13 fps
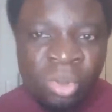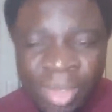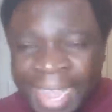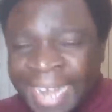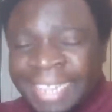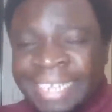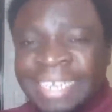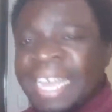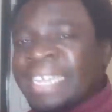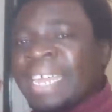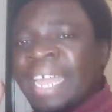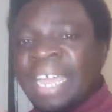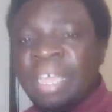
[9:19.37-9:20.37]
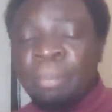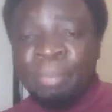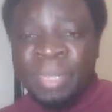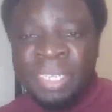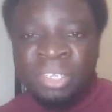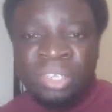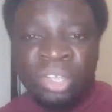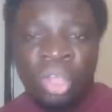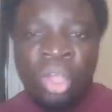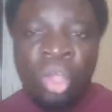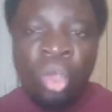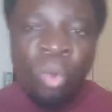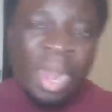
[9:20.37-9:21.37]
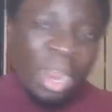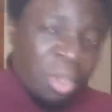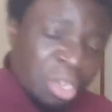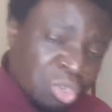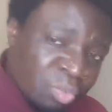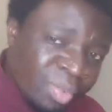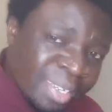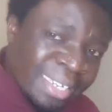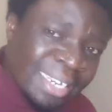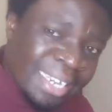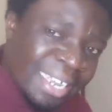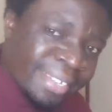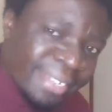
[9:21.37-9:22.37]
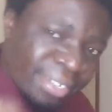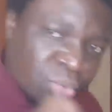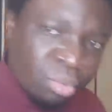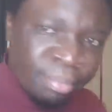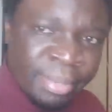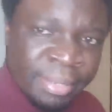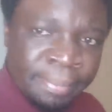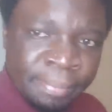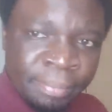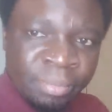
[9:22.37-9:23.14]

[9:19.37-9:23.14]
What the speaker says: Look at the Tanga Tanga MPs who are going to visit Dennis Itumbi.